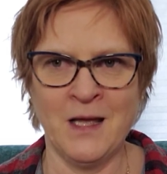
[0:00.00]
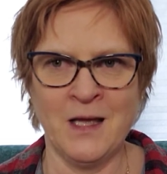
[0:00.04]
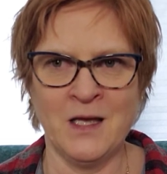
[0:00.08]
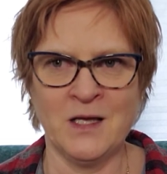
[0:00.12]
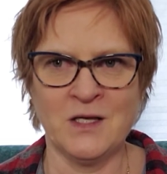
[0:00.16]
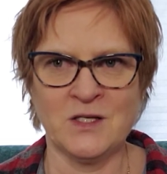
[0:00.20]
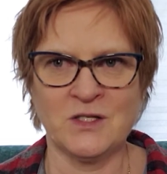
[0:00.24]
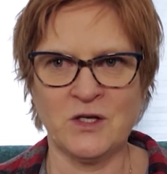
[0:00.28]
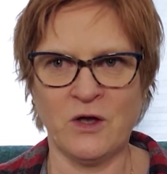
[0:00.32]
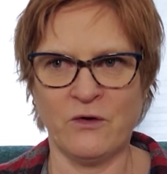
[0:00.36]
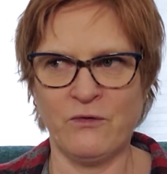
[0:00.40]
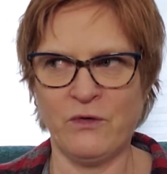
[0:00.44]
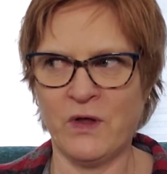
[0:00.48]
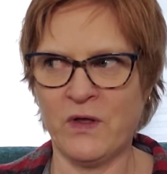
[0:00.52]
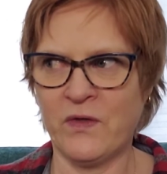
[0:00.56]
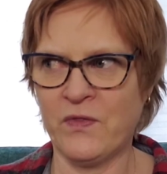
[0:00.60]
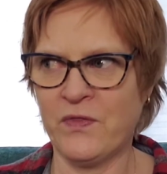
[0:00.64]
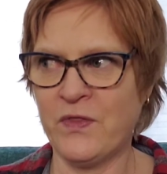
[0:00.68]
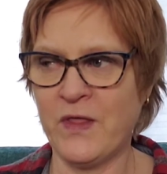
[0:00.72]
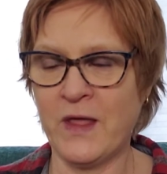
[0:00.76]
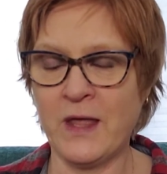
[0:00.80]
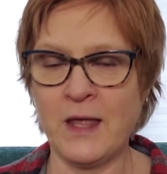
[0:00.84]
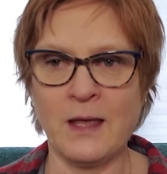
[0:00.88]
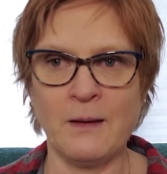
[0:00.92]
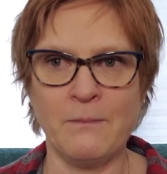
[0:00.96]
So if you can
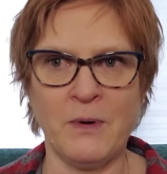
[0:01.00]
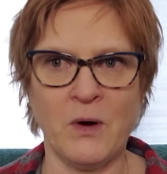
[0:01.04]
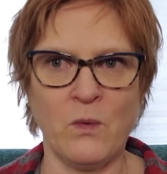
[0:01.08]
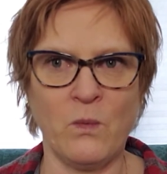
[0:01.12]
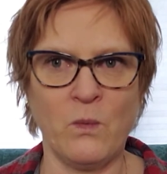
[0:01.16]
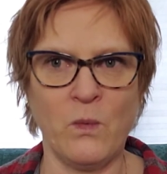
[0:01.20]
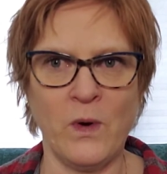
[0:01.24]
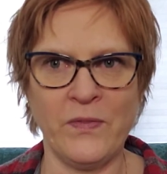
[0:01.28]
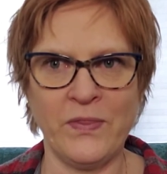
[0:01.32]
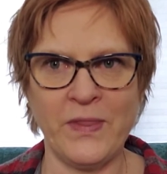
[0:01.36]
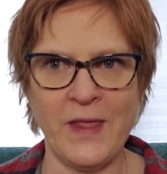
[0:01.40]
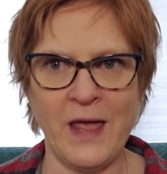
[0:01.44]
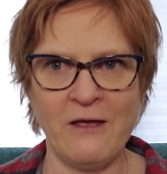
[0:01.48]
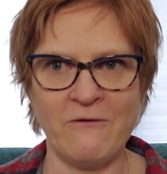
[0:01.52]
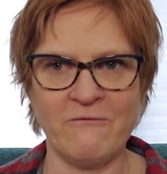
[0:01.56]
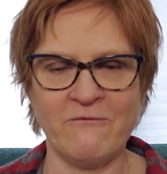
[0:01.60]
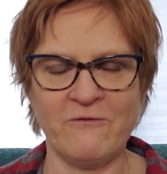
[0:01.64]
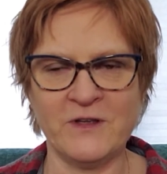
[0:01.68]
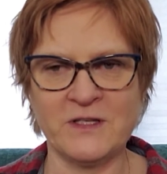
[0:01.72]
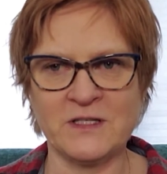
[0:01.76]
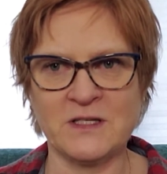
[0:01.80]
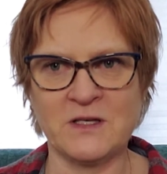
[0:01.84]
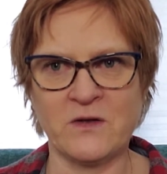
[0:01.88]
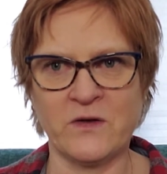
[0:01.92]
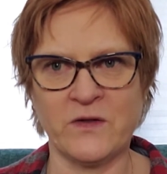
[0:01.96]
think about what that
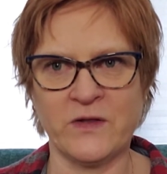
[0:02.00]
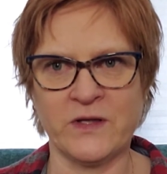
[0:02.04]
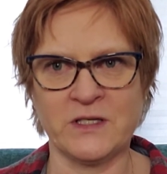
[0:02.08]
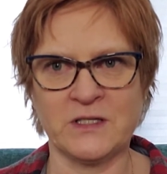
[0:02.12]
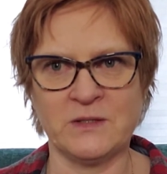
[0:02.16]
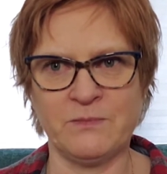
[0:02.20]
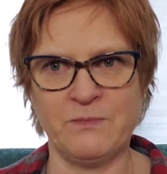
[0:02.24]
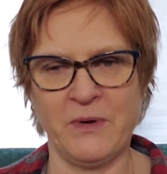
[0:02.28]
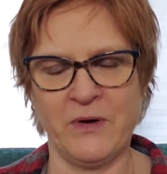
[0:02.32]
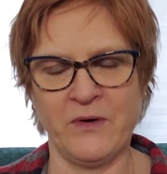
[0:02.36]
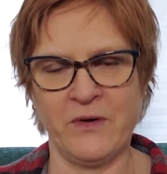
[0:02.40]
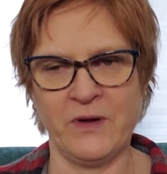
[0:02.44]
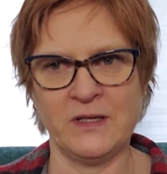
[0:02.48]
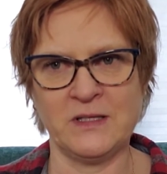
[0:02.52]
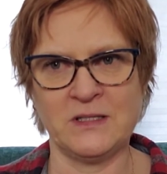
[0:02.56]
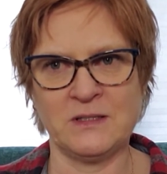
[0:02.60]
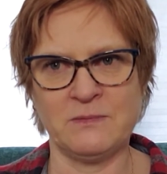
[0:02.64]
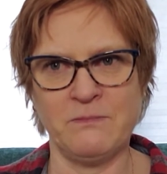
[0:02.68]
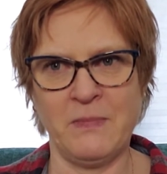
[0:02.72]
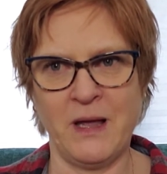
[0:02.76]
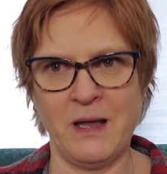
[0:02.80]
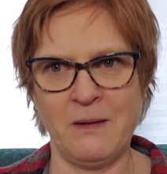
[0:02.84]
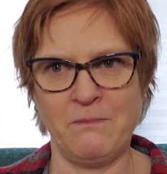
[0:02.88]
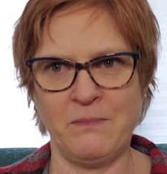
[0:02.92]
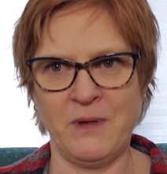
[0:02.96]
physical
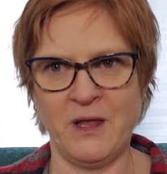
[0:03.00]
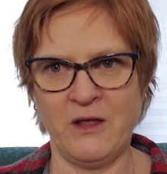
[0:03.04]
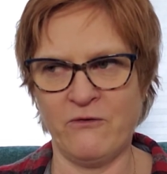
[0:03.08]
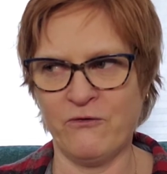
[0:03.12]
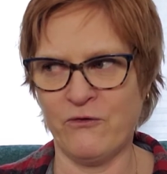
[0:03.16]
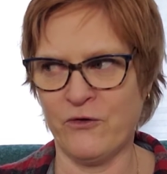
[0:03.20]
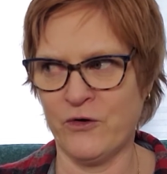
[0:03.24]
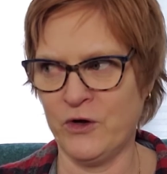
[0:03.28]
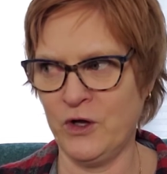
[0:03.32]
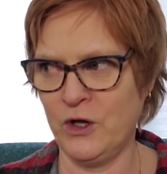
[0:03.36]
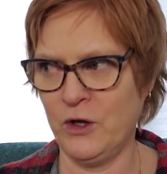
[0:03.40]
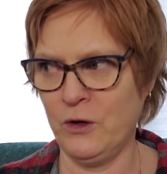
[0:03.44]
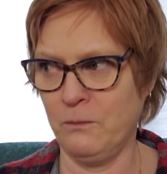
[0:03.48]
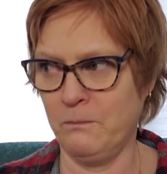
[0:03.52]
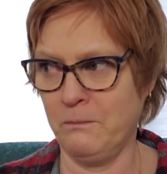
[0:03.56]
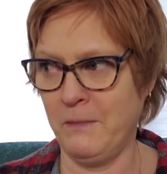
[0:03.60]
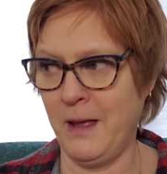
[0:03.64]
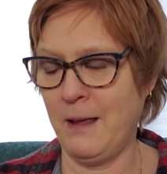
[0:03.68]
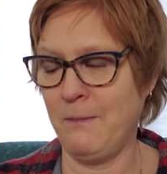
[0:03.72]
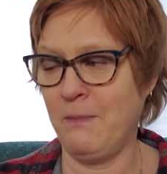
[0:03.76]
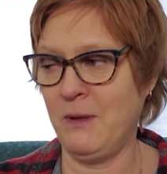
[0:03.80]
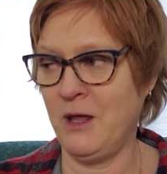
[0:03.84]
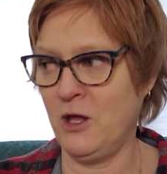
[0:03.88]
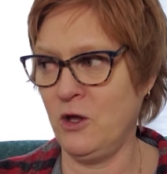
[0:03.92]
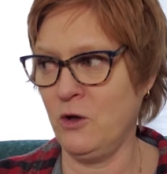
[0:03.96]
experience might be for you,
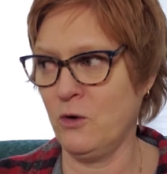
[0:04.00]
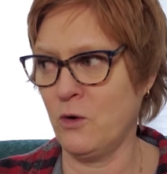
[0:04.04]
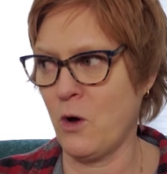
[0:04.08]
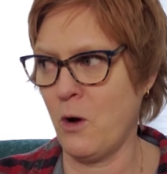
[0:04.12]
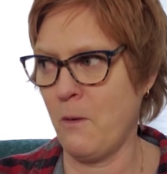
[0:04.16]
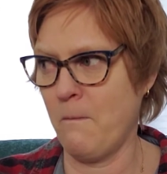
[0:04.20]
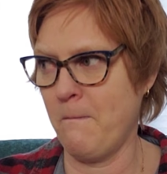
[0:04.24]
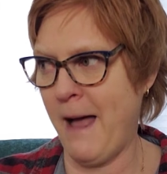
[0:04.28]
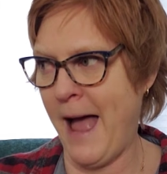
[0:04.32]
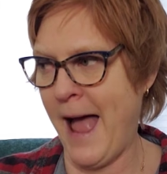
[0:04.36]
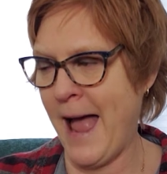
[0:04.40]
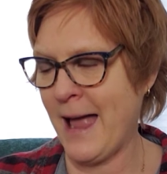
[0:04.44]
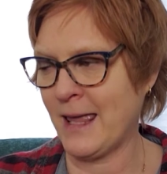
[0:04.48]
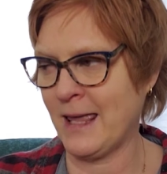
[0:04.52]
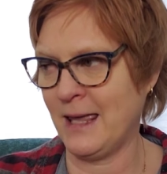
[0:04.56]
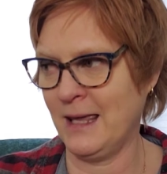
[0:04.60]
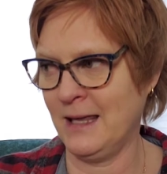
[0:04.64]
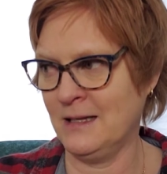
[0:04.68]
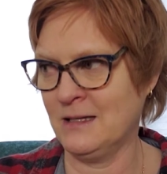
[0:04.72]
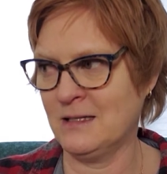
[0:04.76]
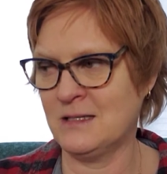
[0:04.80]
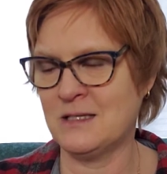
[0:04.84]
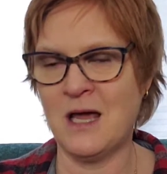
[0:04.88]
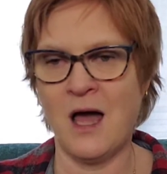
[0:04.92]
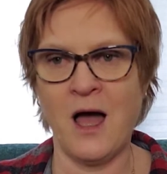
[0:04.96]
maybe you go back
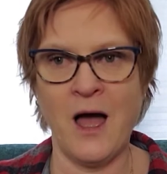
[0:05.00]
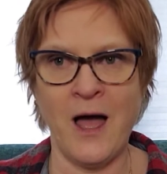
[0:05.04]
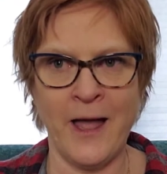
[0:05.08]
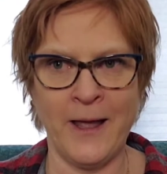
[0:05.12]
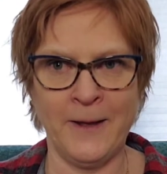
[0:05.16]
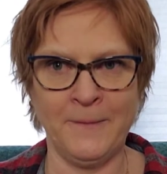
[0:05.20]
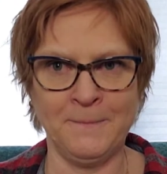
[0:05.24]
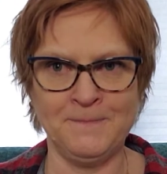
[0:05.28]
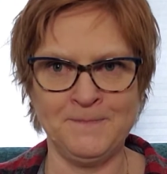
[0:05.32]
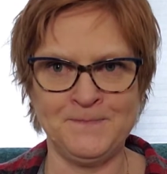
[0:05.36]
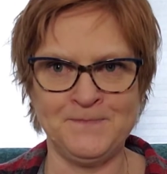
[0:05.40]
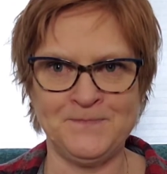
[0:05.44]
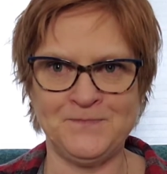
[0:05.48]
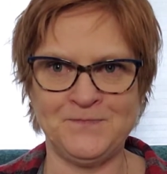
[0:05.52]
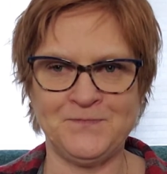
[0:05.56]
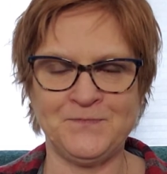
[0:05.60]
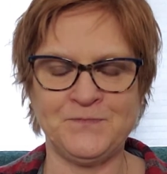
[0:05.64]
in time